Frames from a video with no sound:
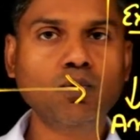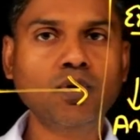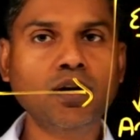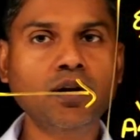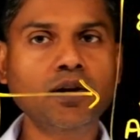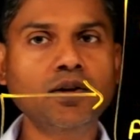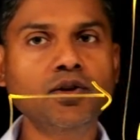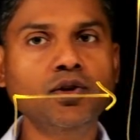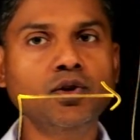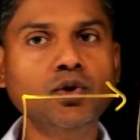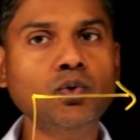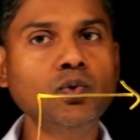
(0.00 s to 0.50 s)

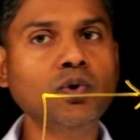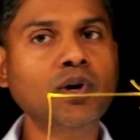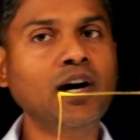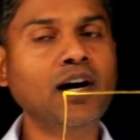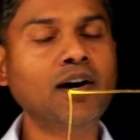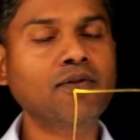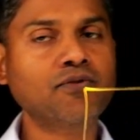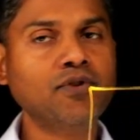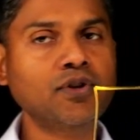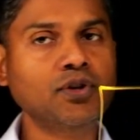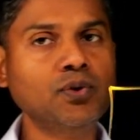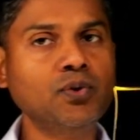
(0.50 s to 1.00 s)
you,
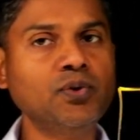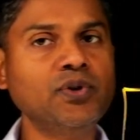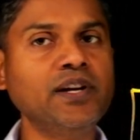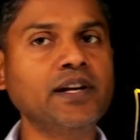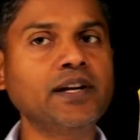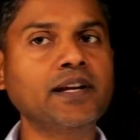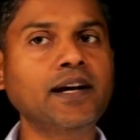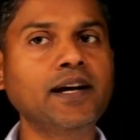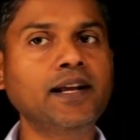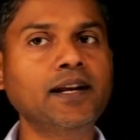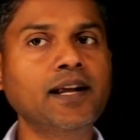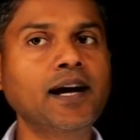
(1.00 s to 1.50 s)
after your data
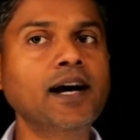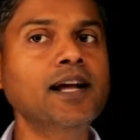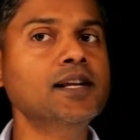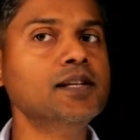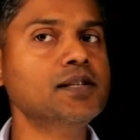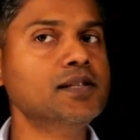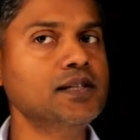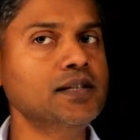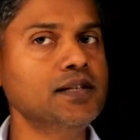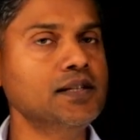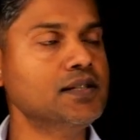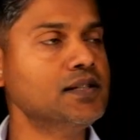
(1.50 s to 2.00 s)

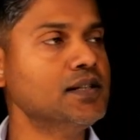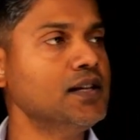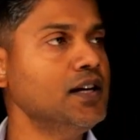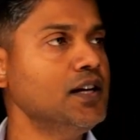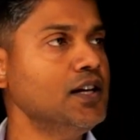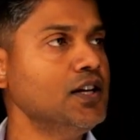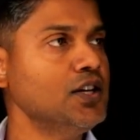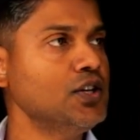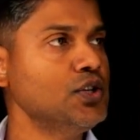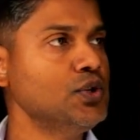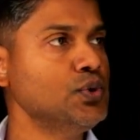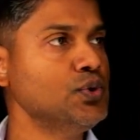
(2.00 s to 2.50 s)
analysis,
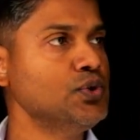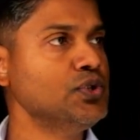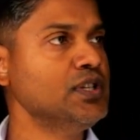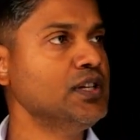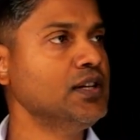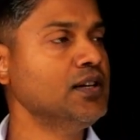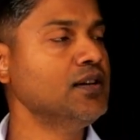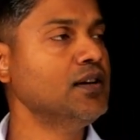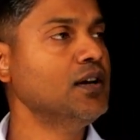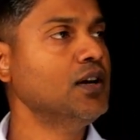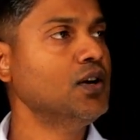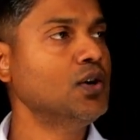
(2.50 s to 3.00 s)

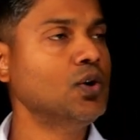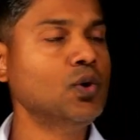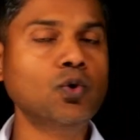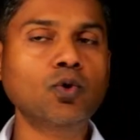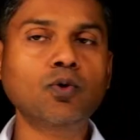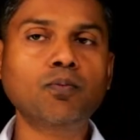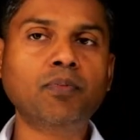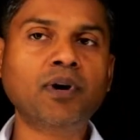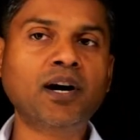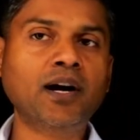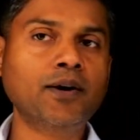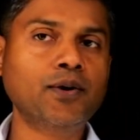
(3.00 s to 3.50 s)
using whole
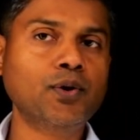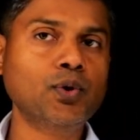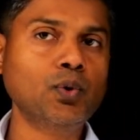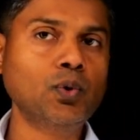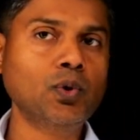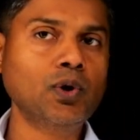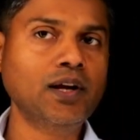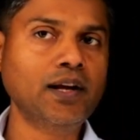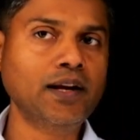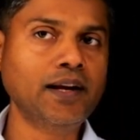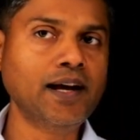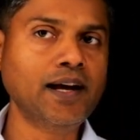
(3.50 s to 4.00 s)
part whole
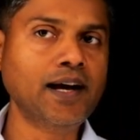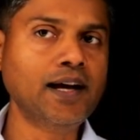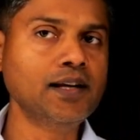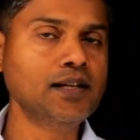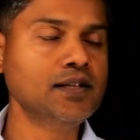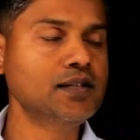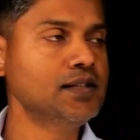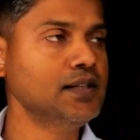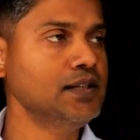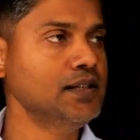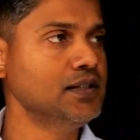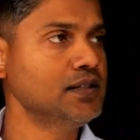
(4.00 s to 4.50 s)

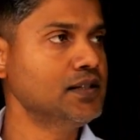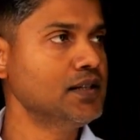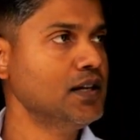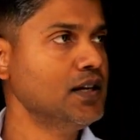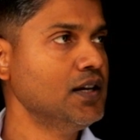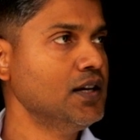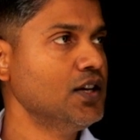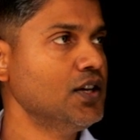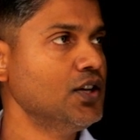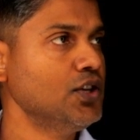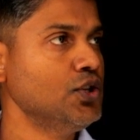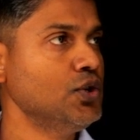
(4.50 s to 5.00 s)
analysis,
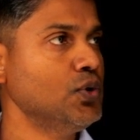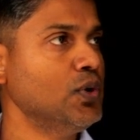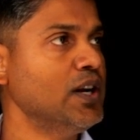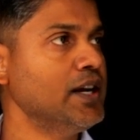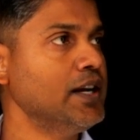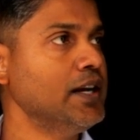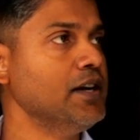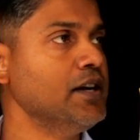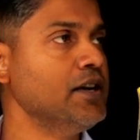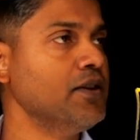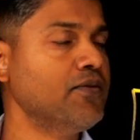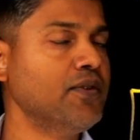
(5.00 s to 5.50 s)
you
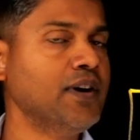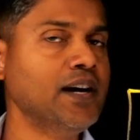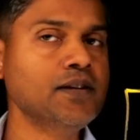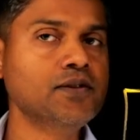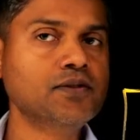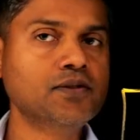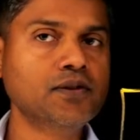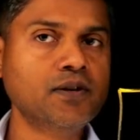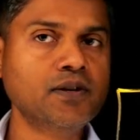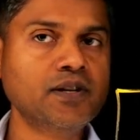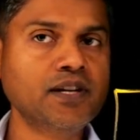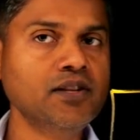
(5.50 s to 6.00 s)
identify
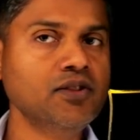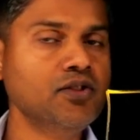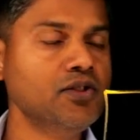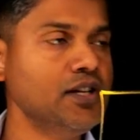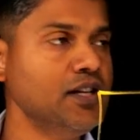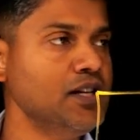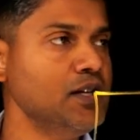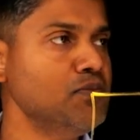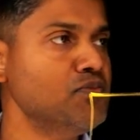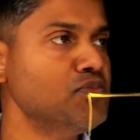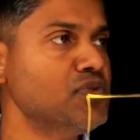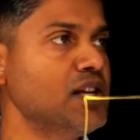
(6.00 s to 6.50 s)
certain
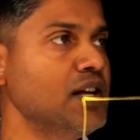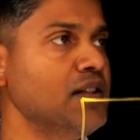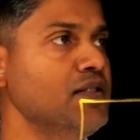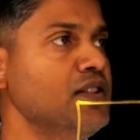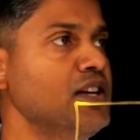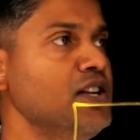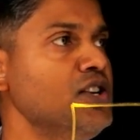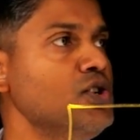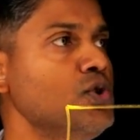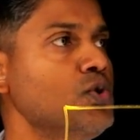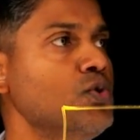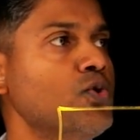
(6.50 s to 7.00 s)
themes and then
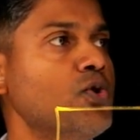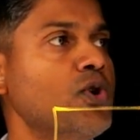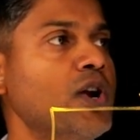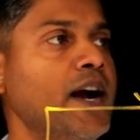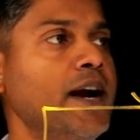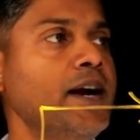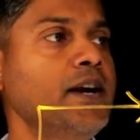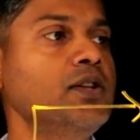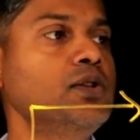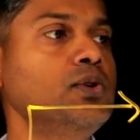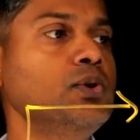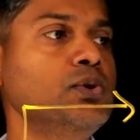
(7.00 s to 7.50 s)
you
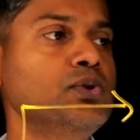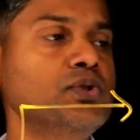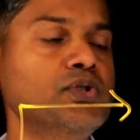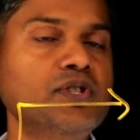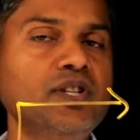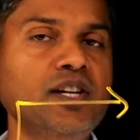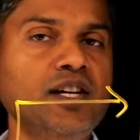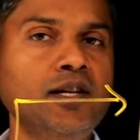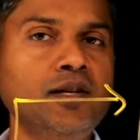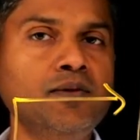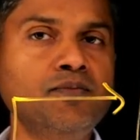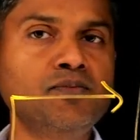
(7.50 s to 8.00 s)
write those
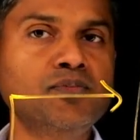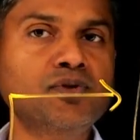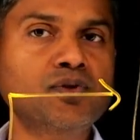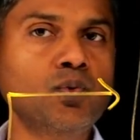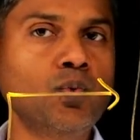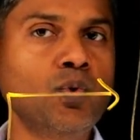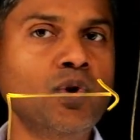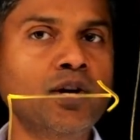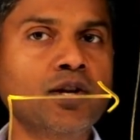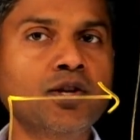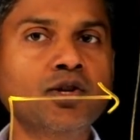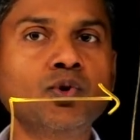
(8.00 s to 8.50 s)
themes,
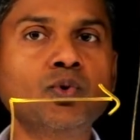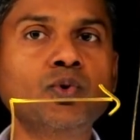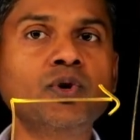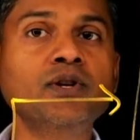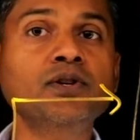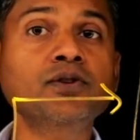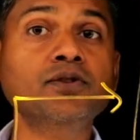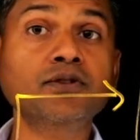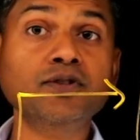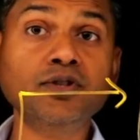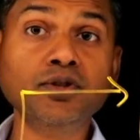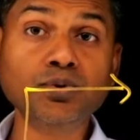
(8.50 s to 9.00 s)
where you
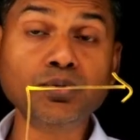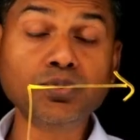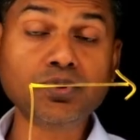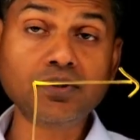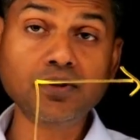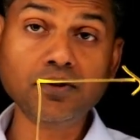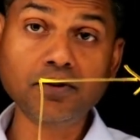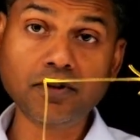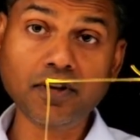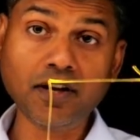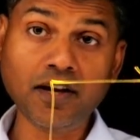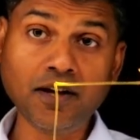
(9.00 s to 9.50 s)
introduce the
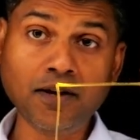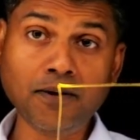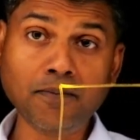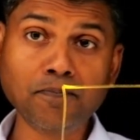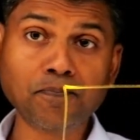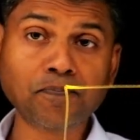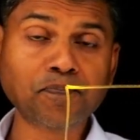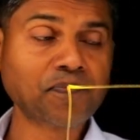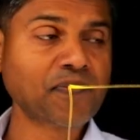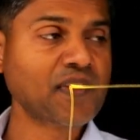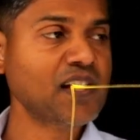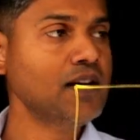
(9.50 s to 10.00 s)
theme,
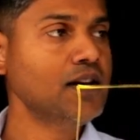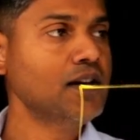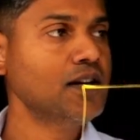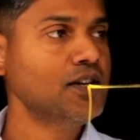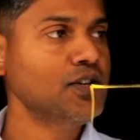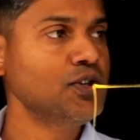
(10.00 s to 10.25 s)
you